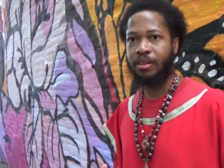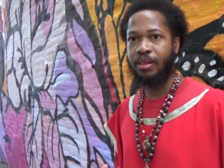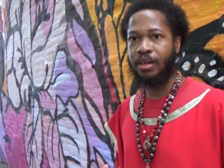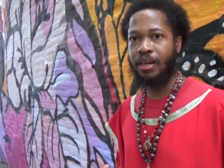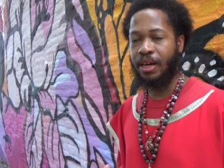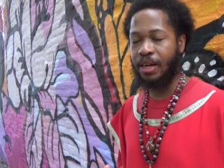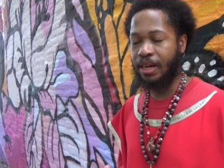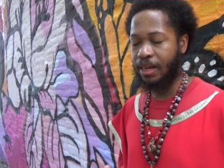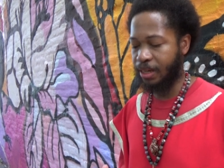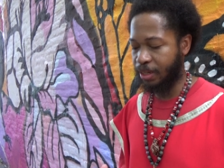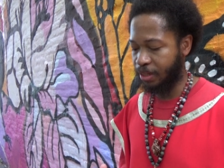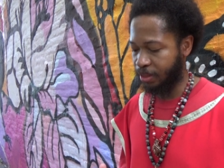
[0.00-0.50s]

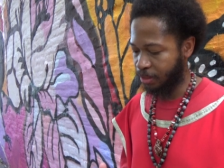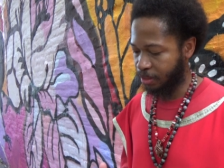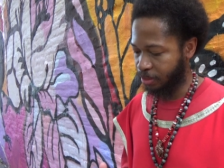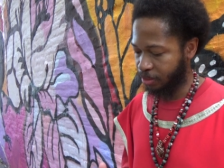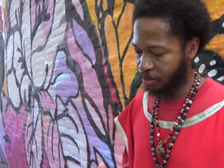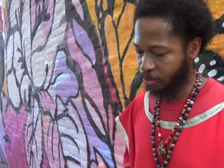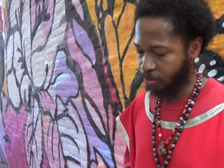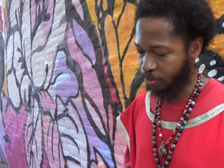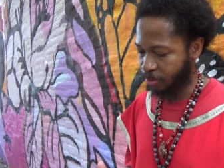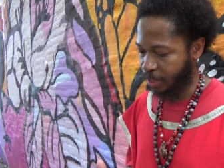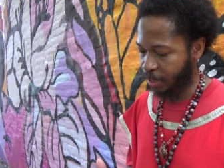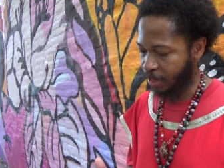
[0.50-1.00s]
Alright,
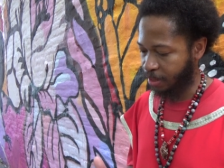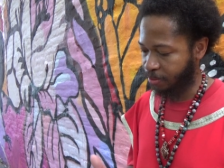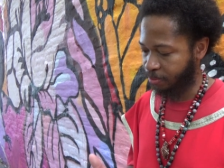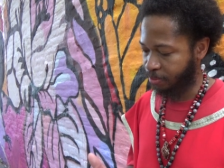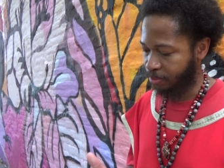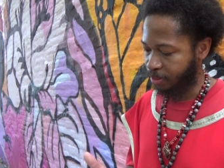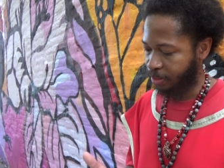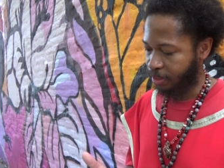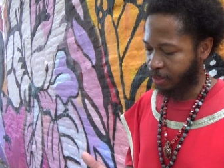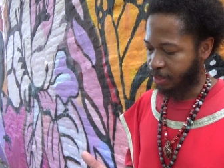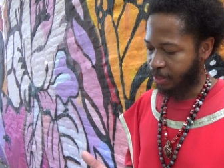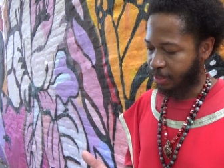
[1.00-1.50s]
so now,
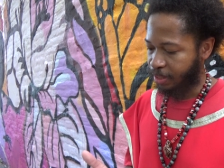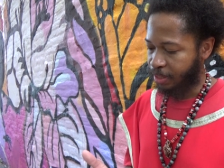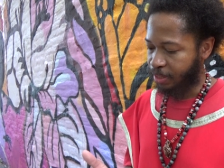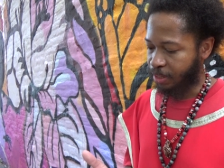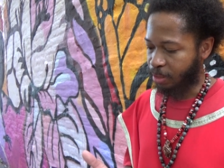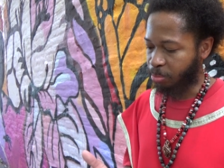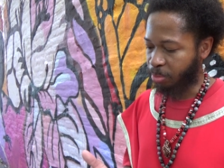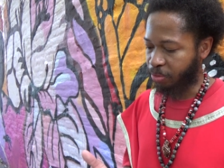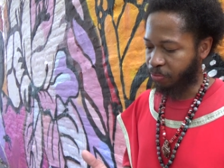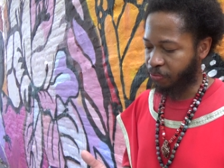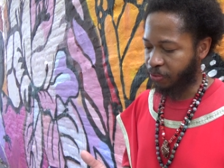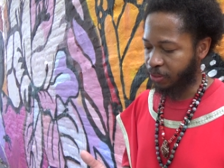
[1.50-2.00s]

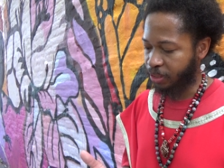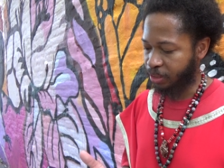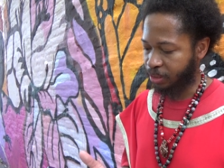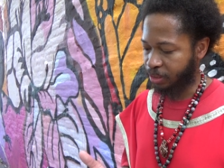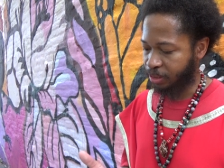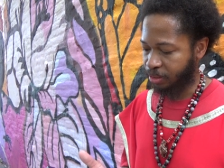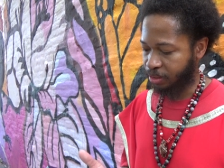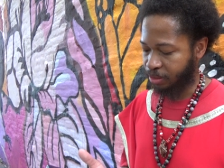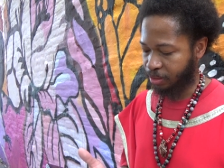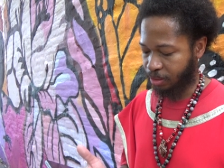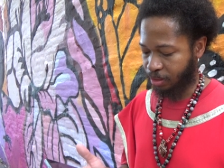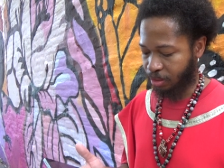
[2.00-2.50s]
let me finish,
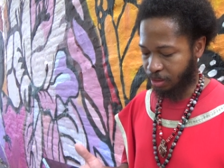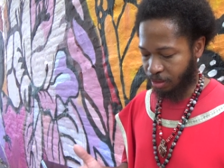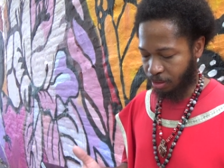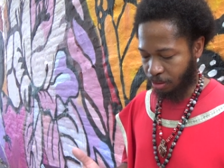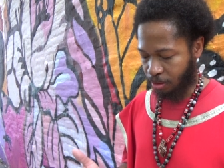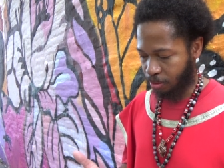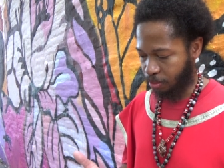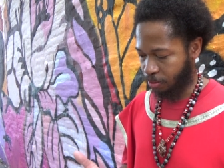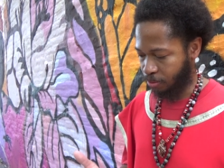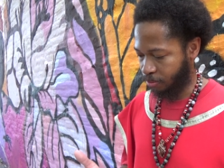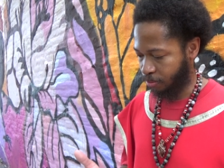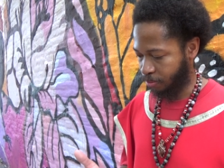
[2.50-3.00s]

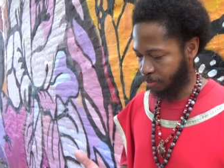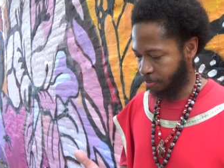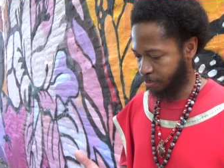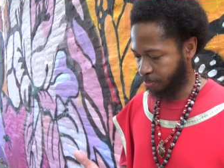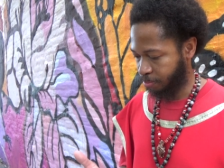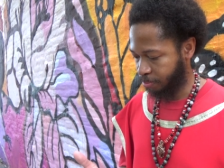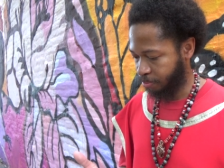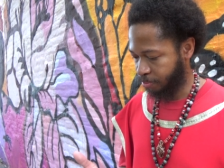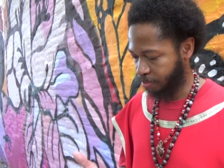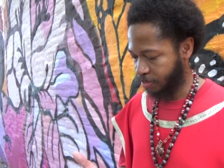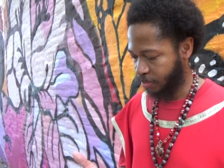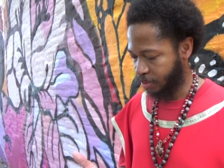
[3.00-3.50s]
hold on.
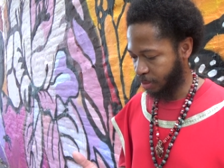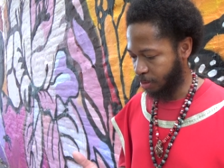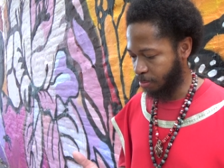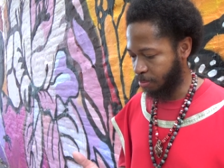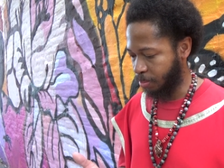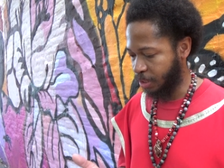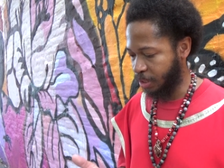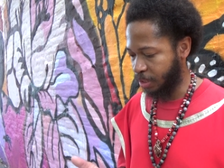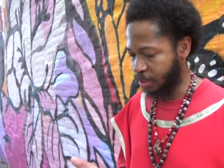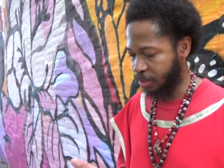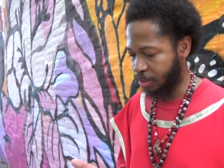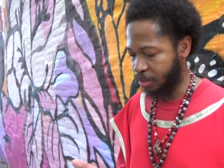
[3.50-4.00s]
Let
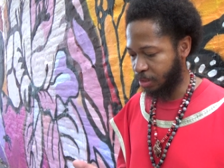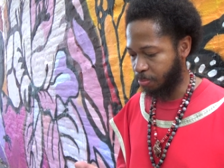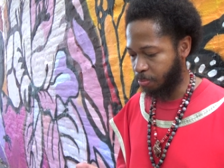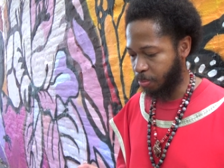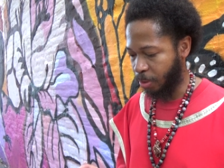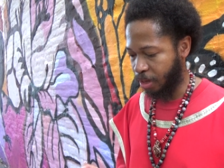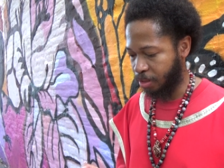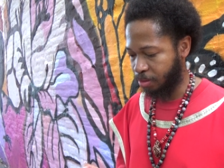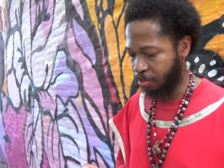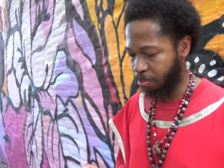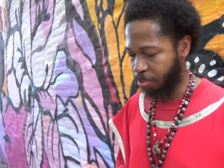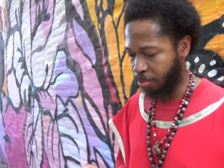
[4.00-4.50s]
me get this
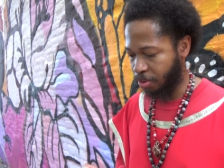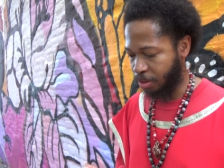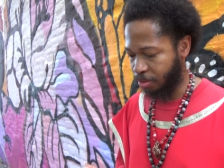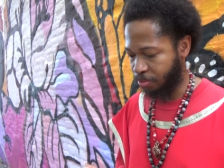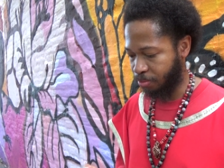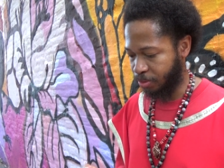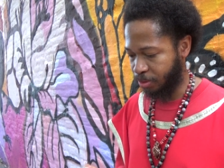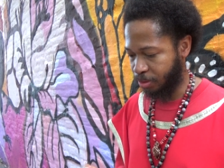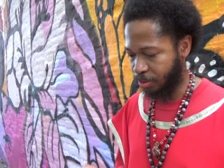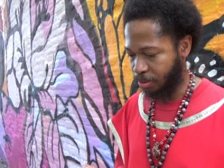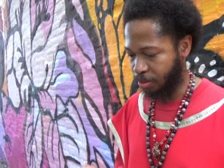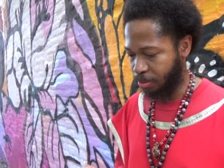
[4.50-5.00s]
bottom part
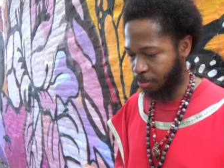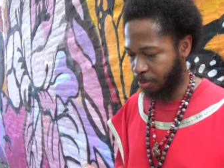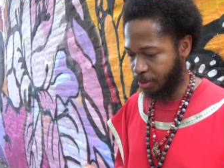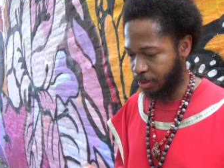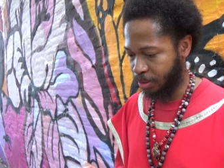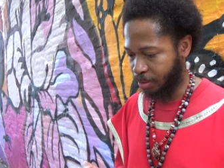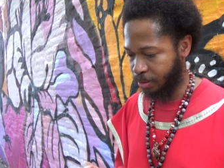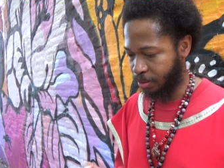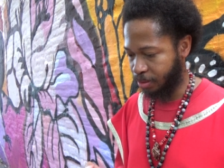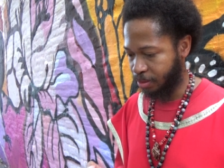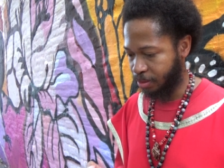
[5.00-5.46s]
real quick.